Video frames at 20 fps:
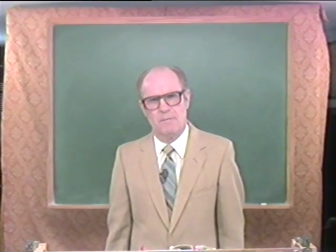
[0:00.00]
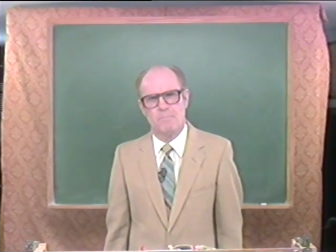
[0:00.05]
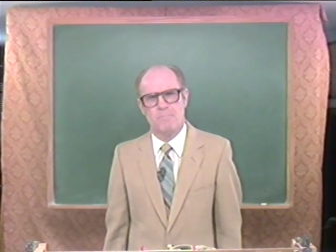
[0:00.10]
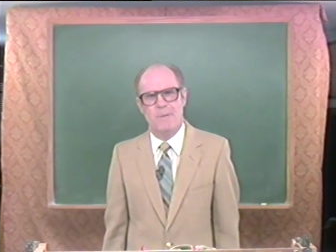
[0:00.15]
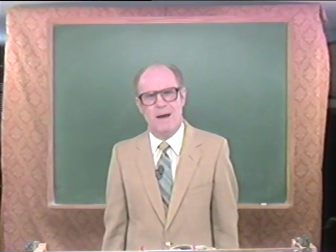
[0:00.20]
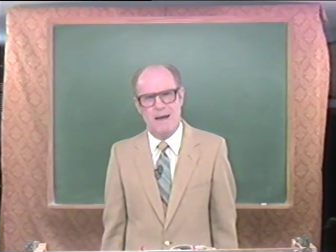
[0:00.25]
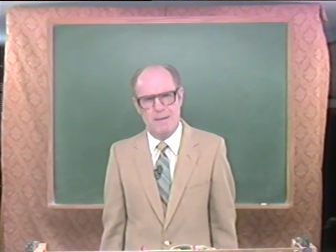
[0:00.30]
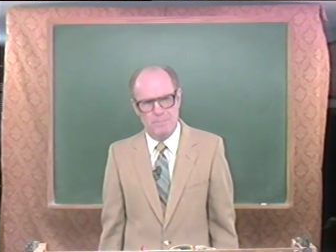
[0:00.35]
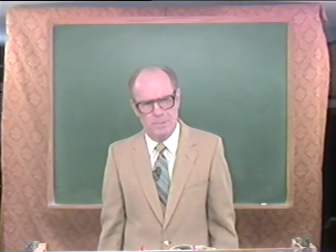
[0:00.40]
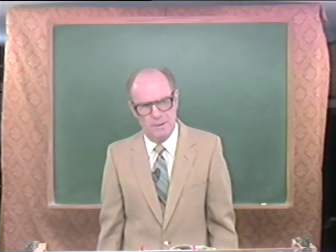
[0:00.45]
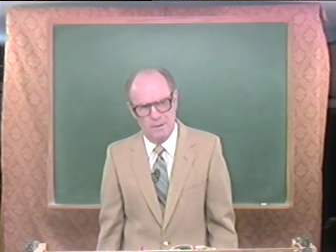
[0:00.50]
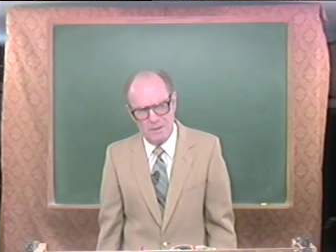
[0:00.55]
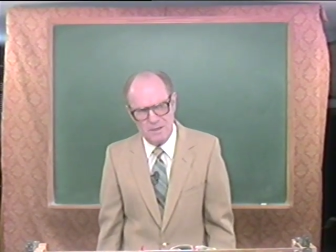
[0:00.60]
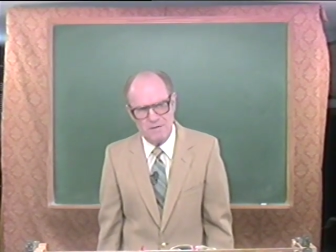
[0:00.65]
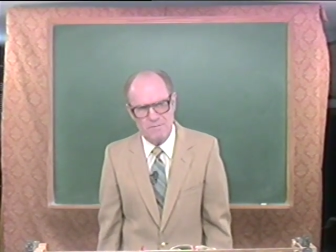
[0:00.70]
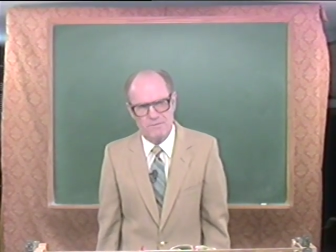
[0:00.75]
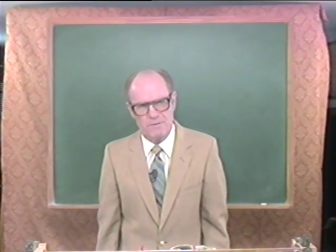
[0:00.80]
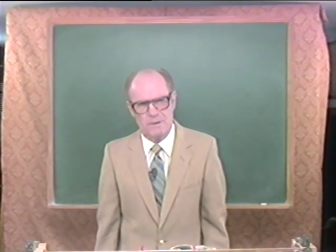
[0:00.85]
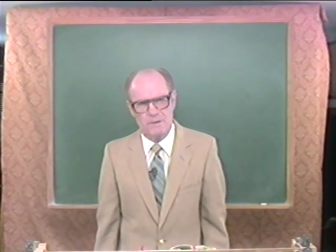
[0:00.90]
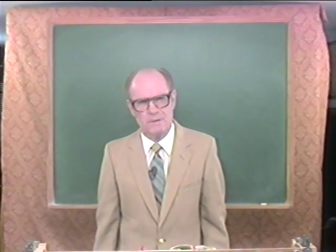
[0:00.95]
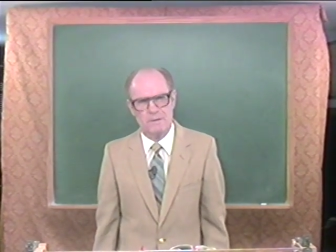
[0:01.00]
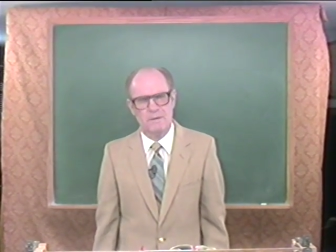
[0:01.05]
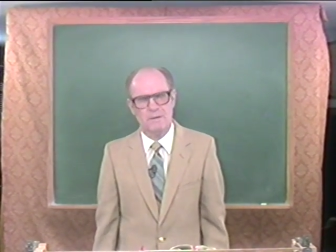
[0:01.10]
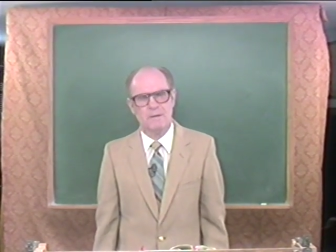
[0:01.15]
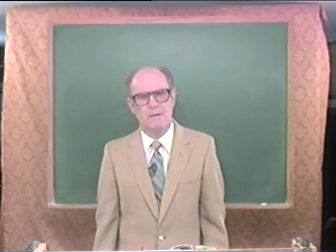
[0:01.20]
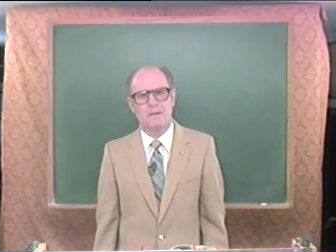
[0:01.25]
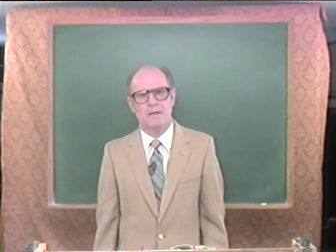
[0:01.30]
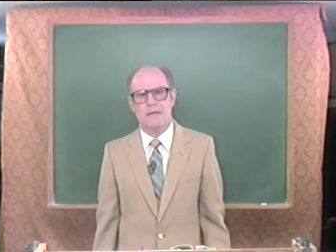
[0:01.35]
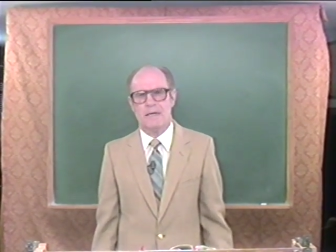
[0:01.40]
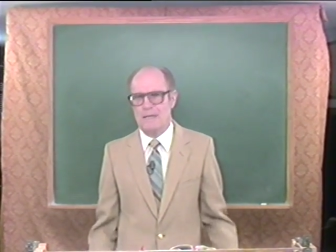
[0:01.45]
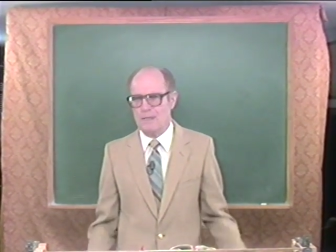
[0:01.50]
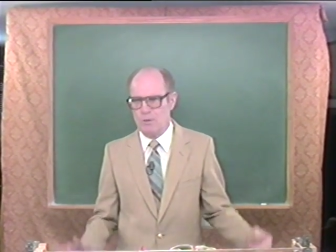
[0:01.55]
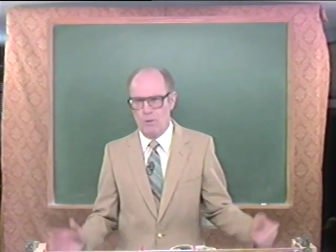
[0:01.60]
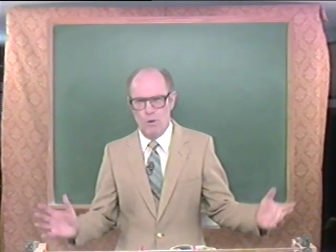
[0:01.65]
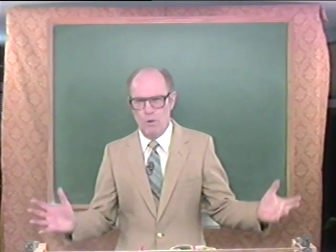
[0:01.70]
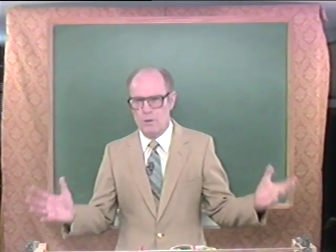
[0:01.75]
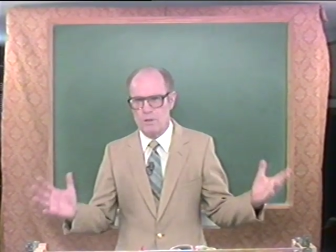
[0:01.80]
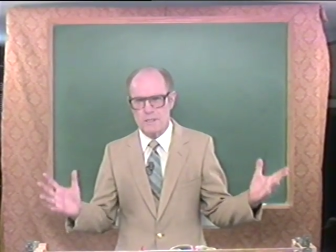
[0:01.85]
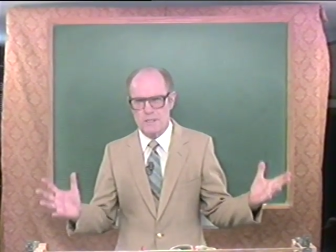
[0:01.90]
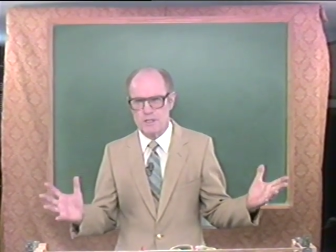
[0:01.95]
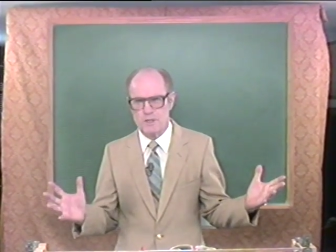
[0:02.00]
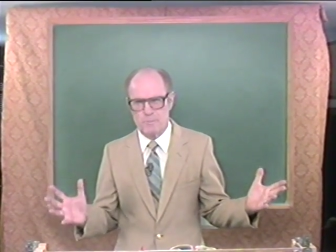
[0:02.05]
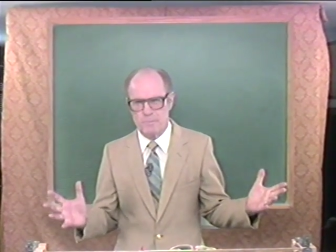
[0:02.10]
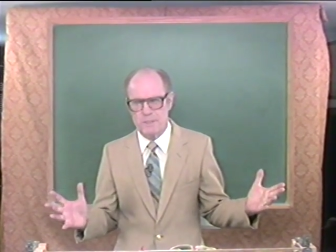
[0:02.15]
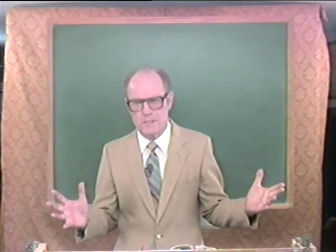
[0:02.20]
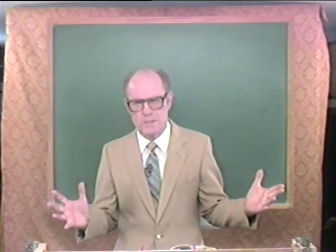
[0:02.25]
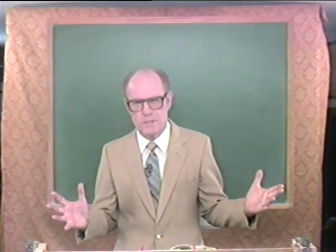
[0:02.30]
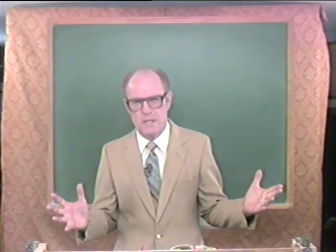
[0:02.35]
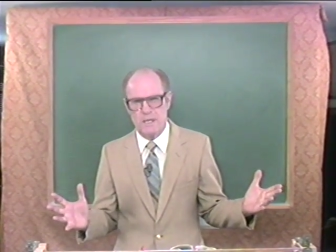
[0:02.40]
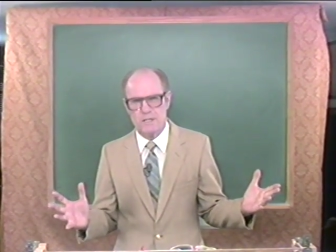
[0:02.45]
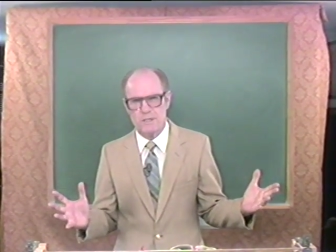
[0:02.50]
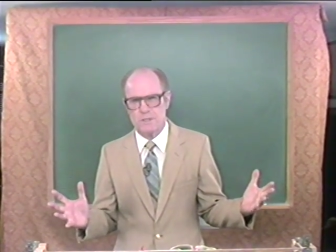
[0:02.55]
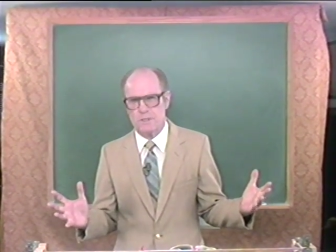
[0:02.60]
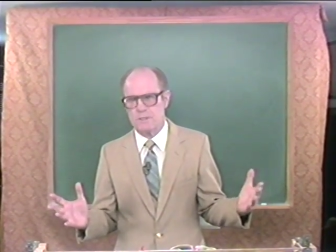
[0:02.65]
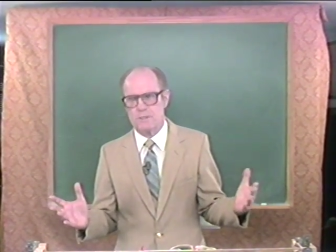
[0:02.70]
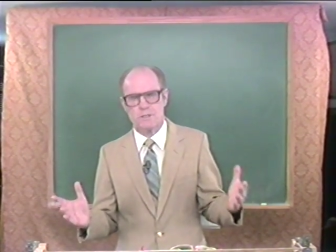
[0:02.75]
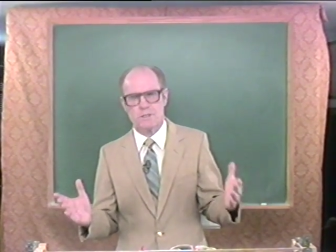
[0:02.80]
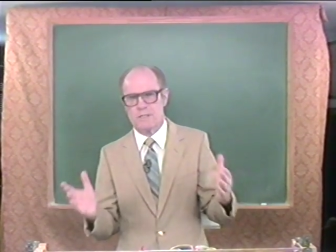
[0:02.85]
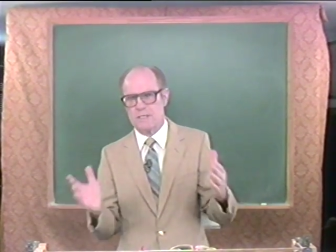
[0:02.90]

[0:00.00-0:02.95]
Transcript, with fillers: by believing in all dispensations.